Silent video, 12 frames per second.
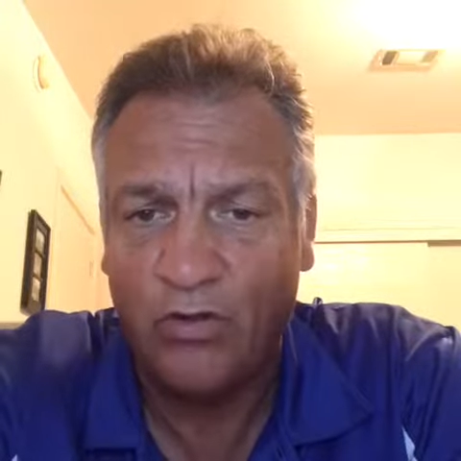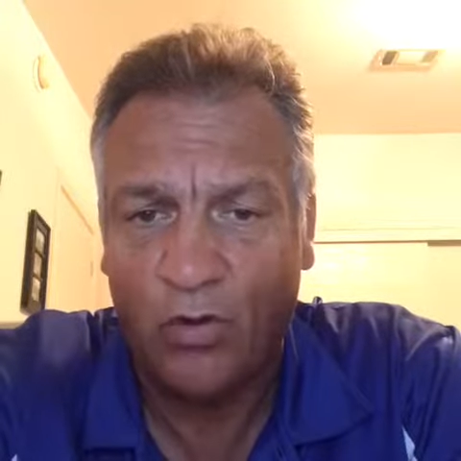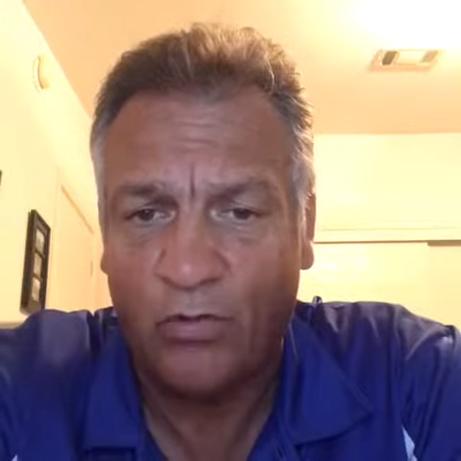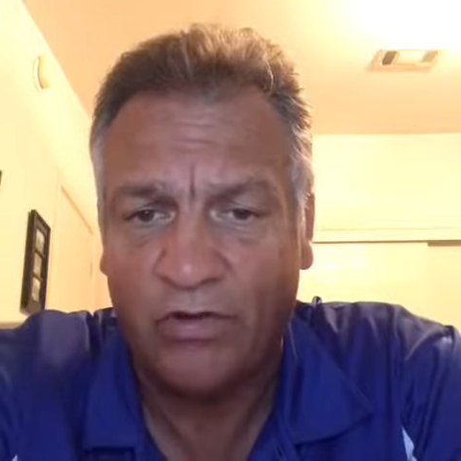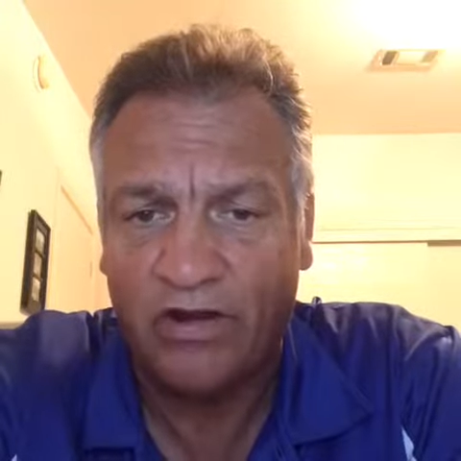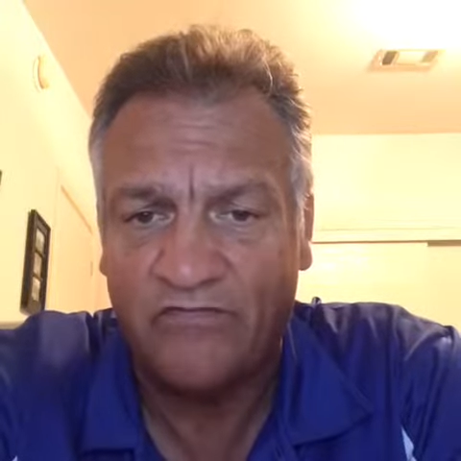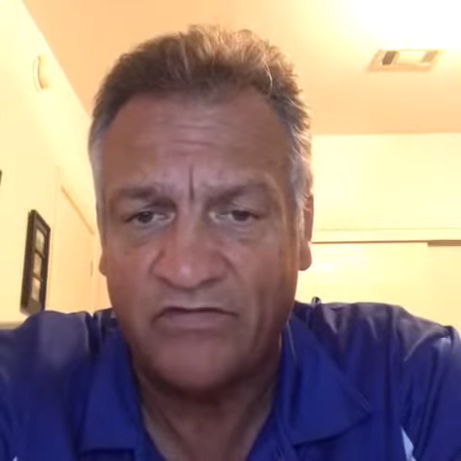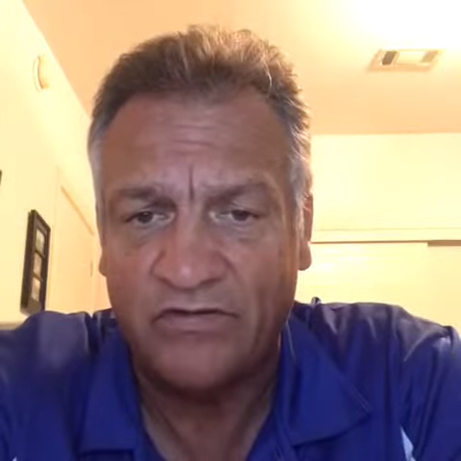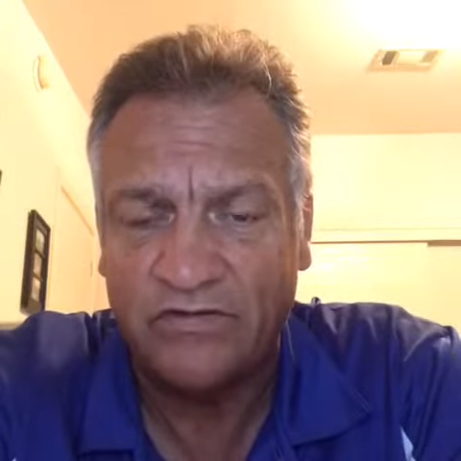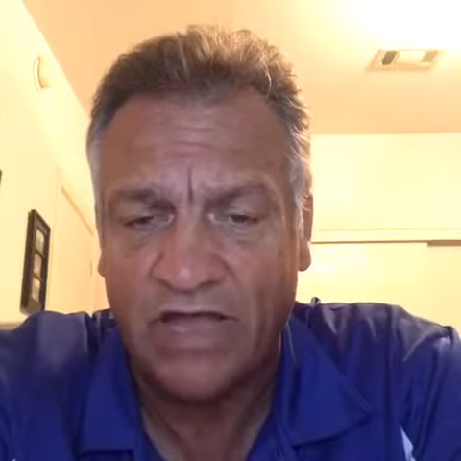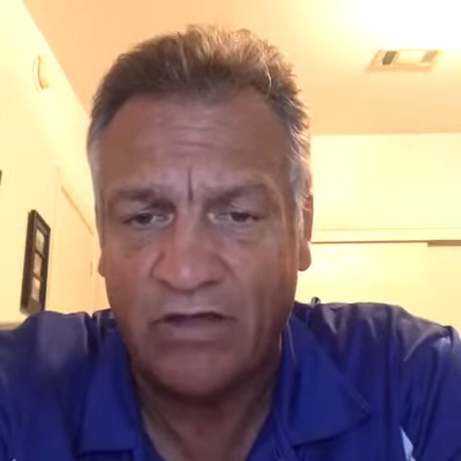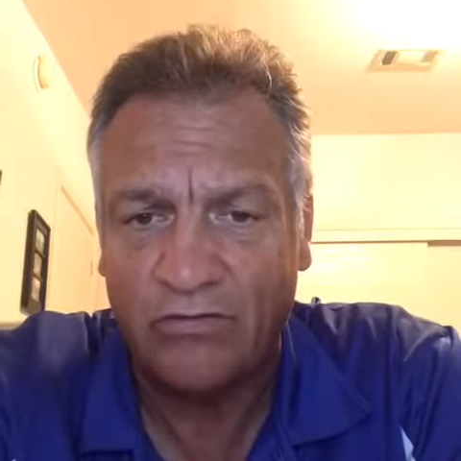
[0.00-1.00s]
or wherever
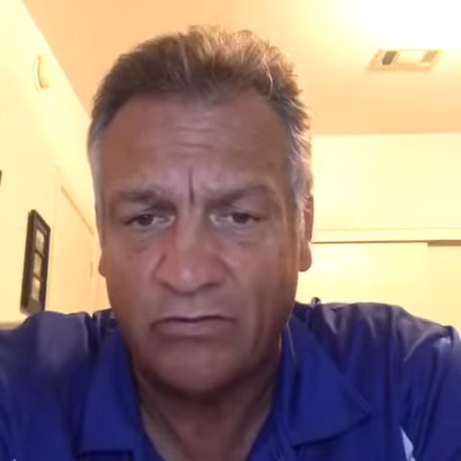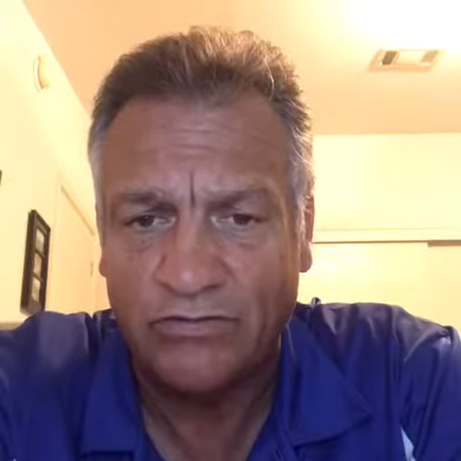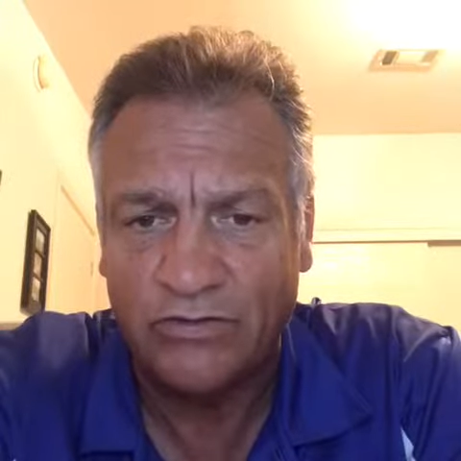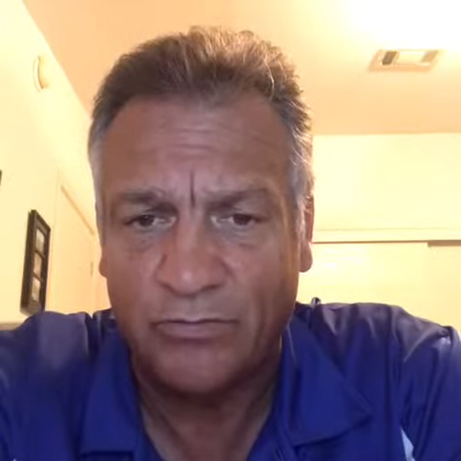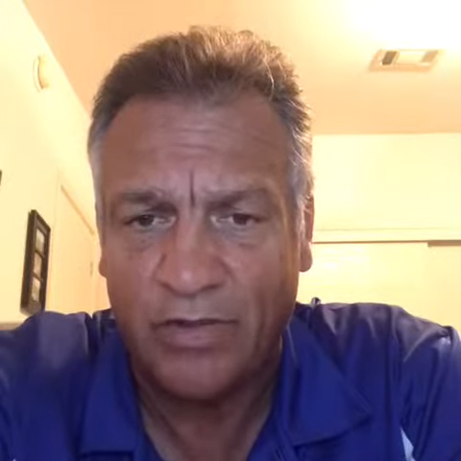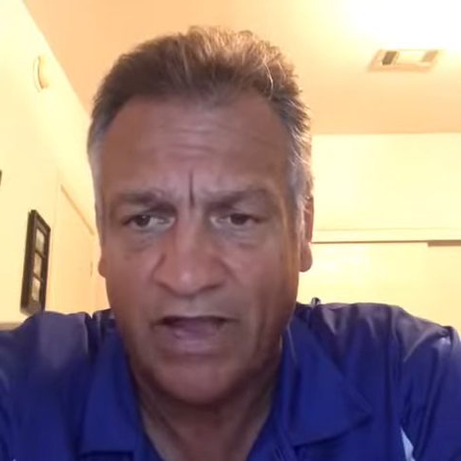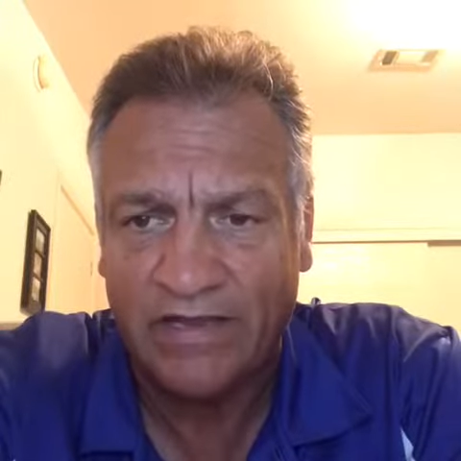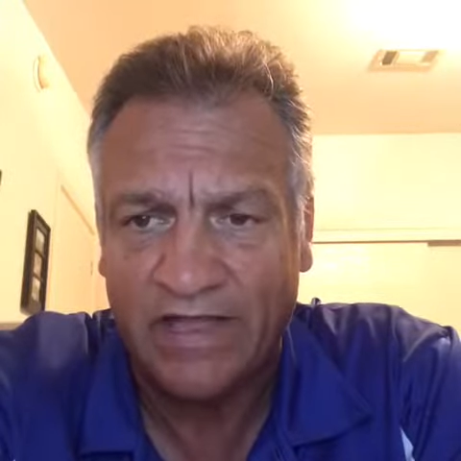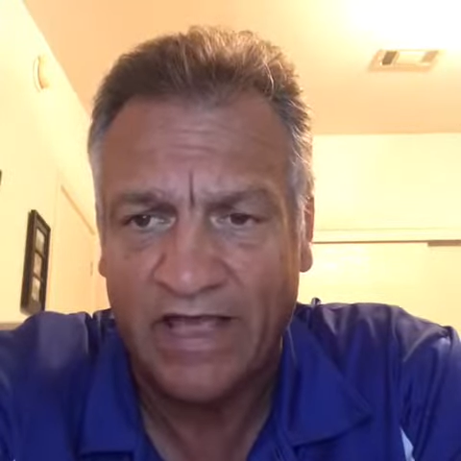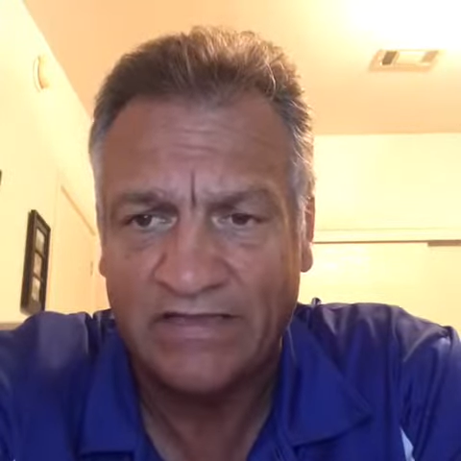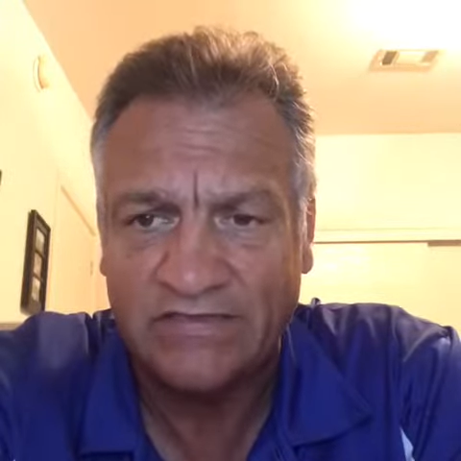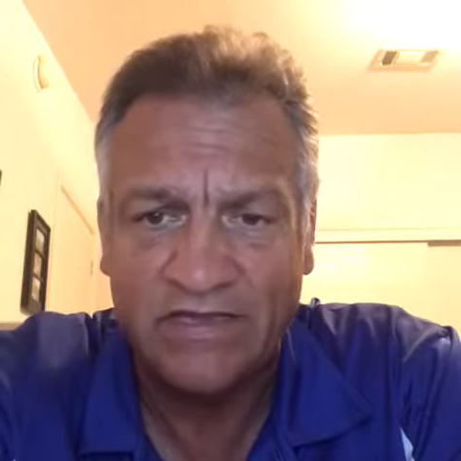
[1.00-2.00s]
you download your
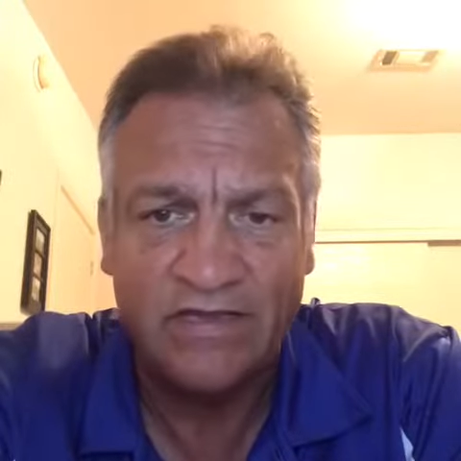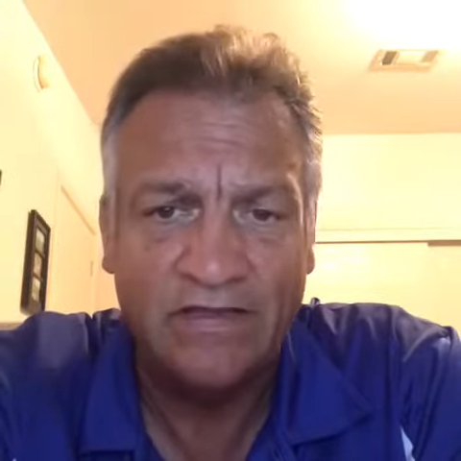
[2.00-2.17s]
podcast.